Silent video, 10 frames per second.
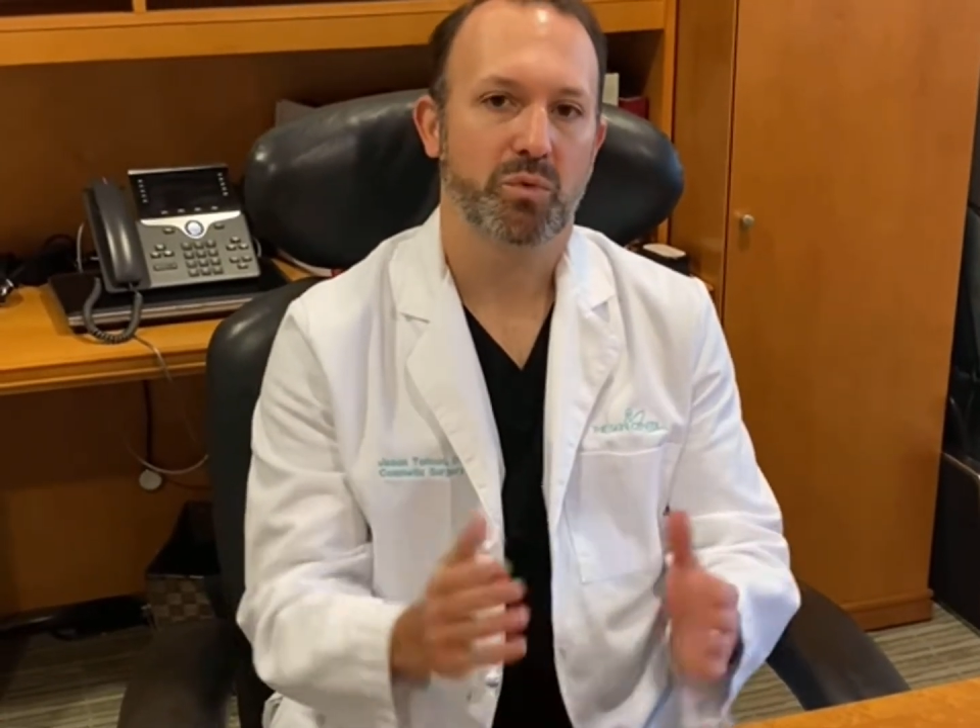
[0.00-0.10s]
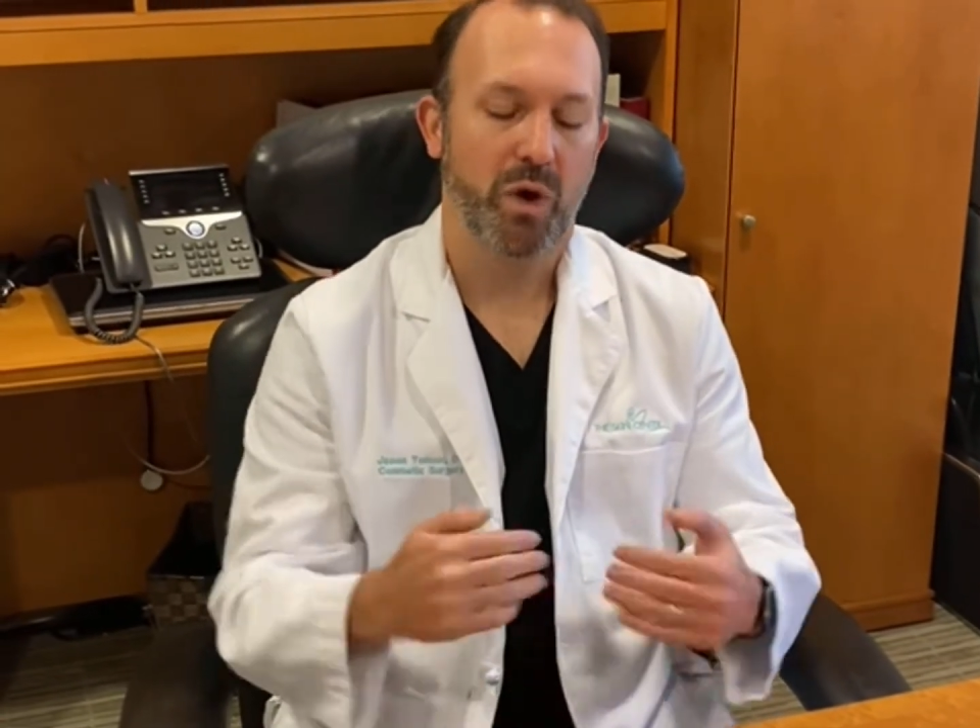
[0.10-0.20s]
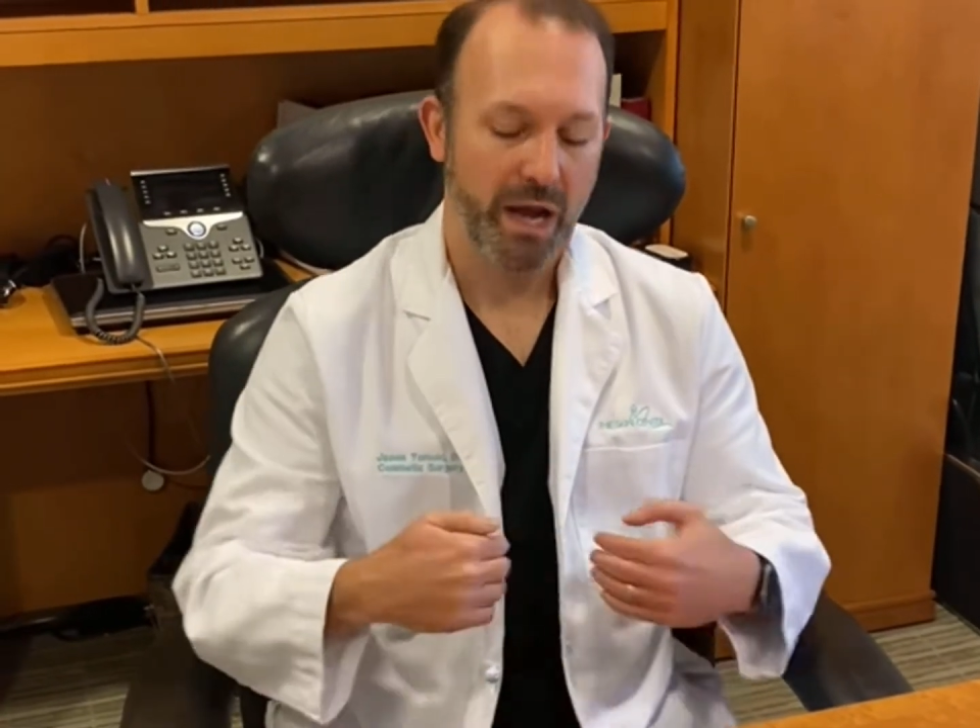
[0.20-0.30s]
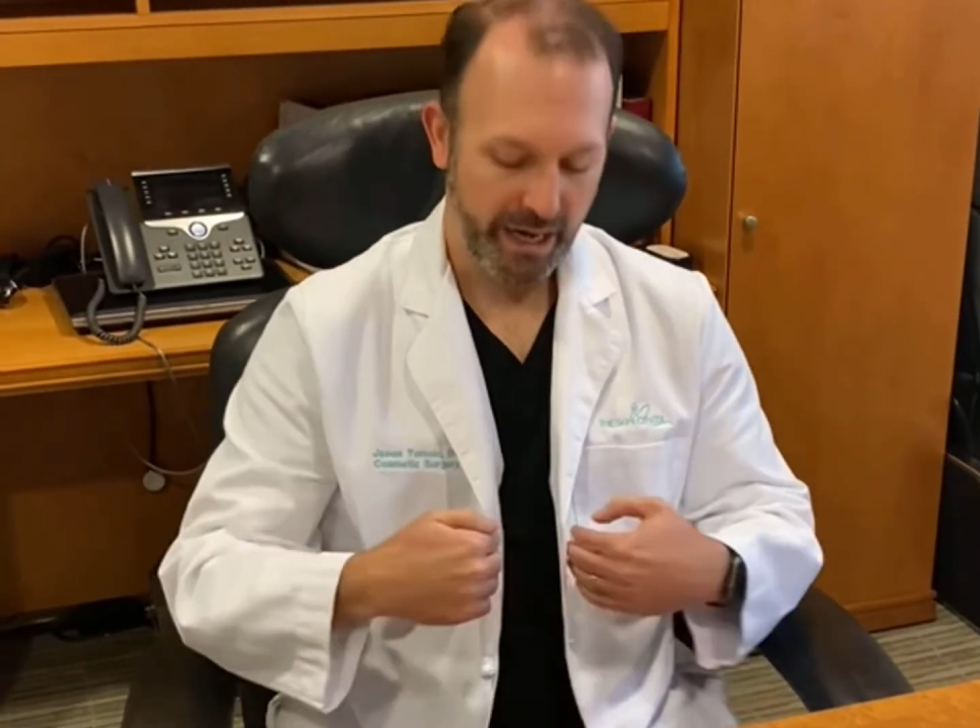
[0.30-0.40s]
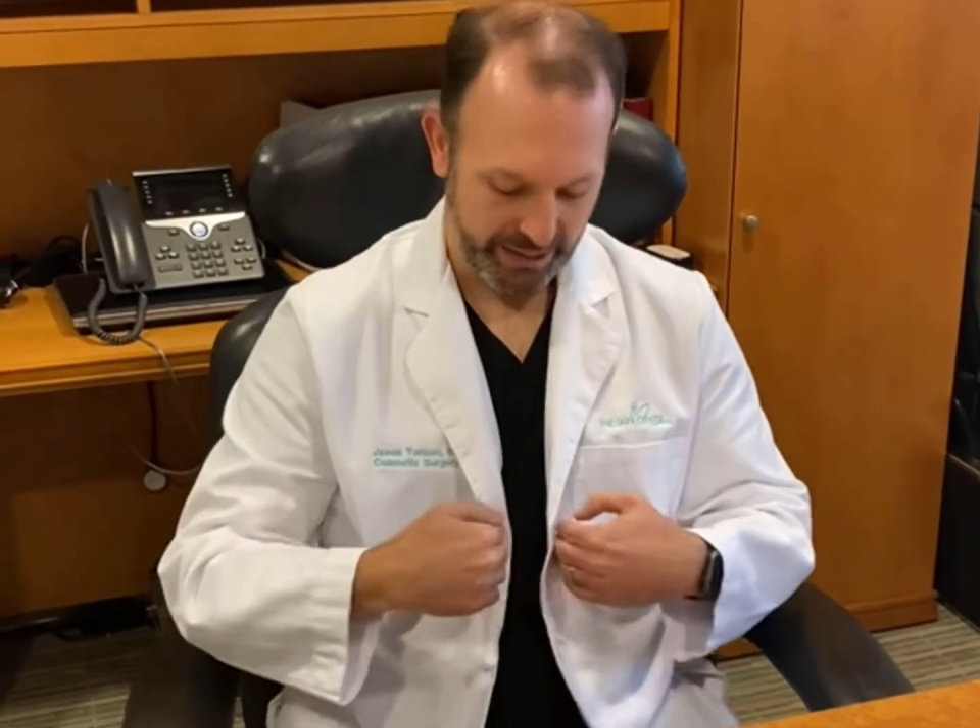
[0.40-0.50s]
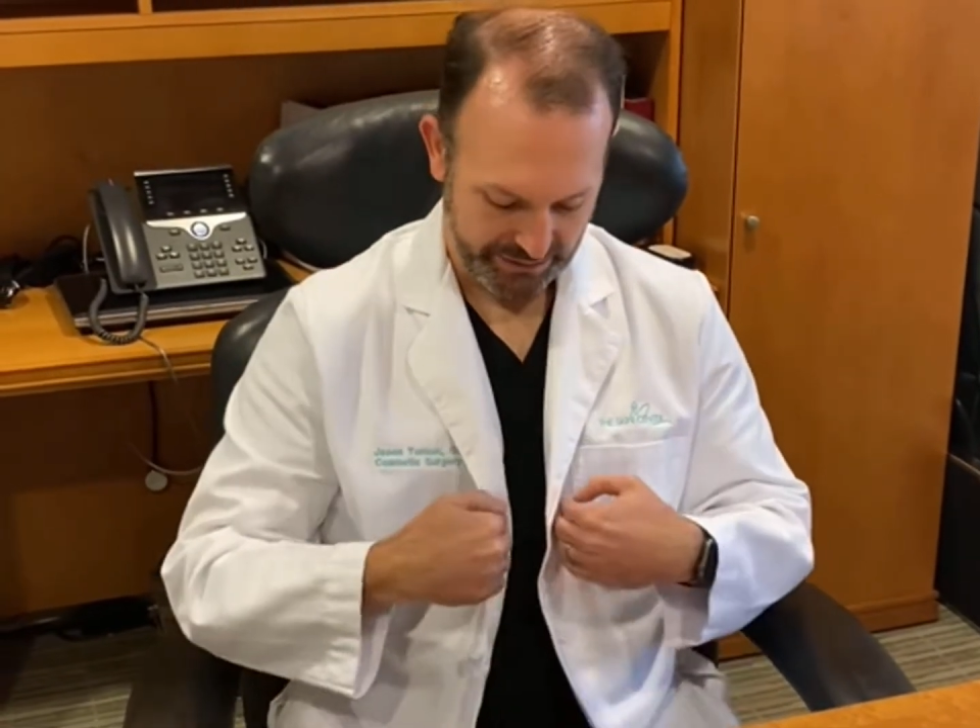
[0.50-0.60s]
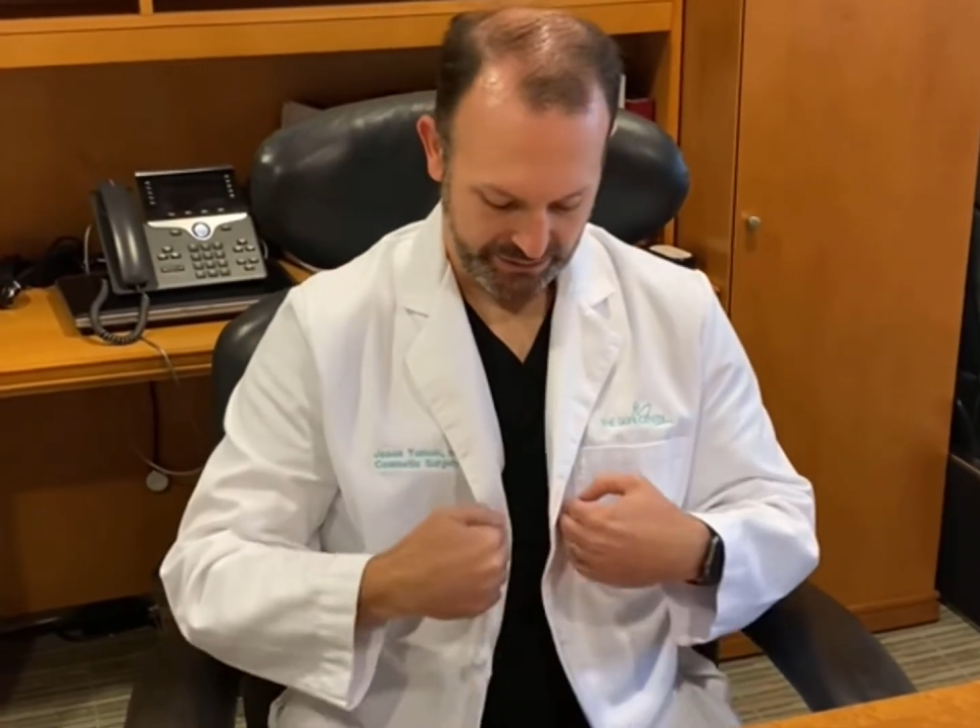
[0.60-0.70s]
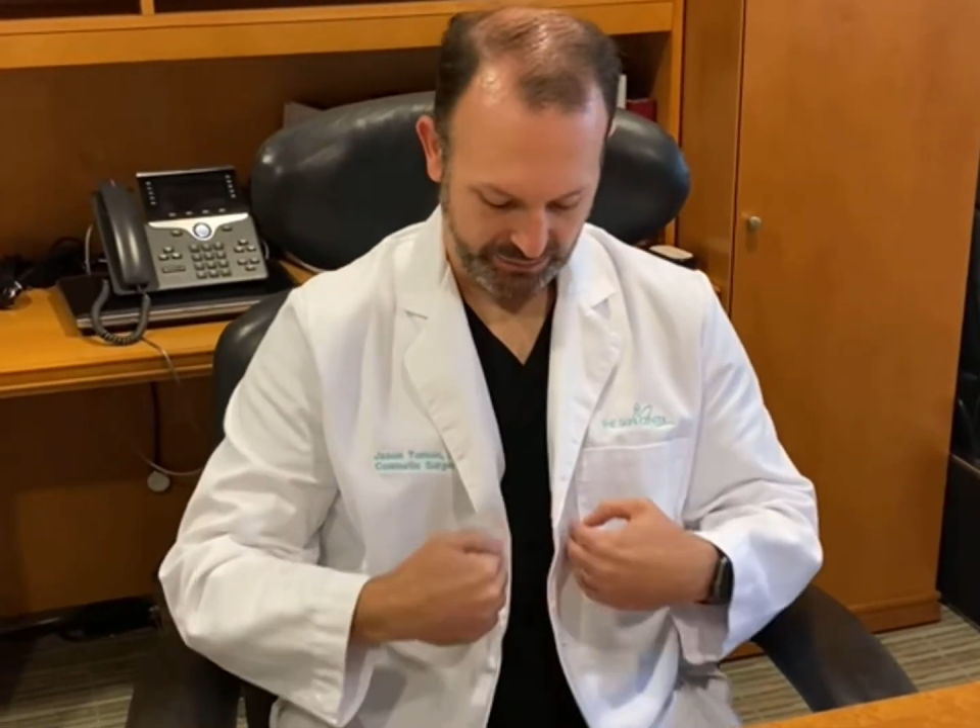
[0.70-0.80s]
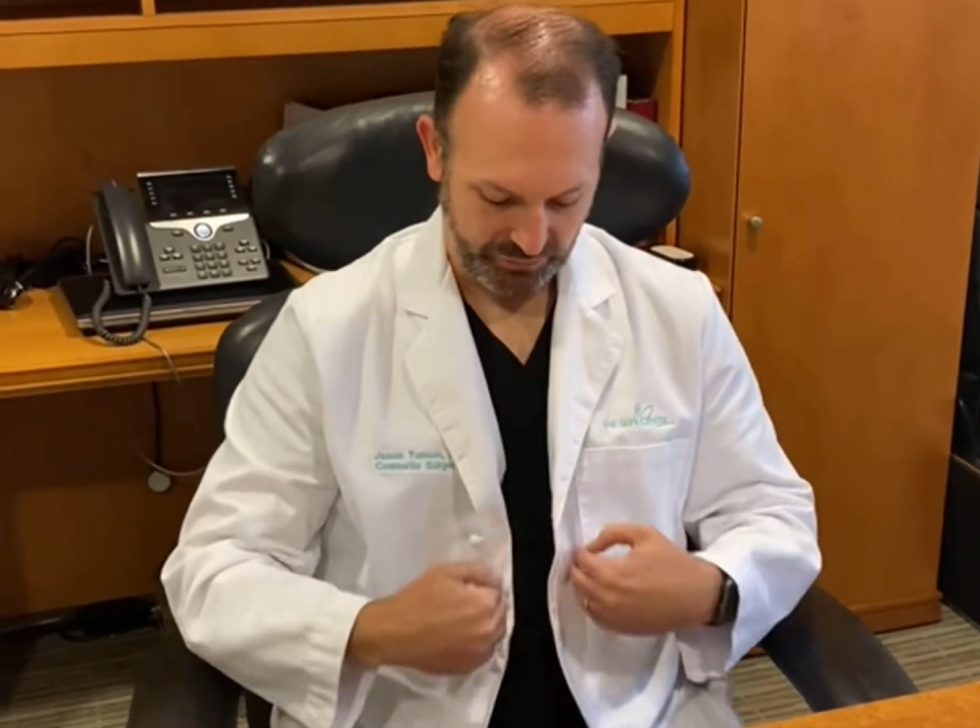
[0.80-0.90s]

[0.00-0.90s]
wide as the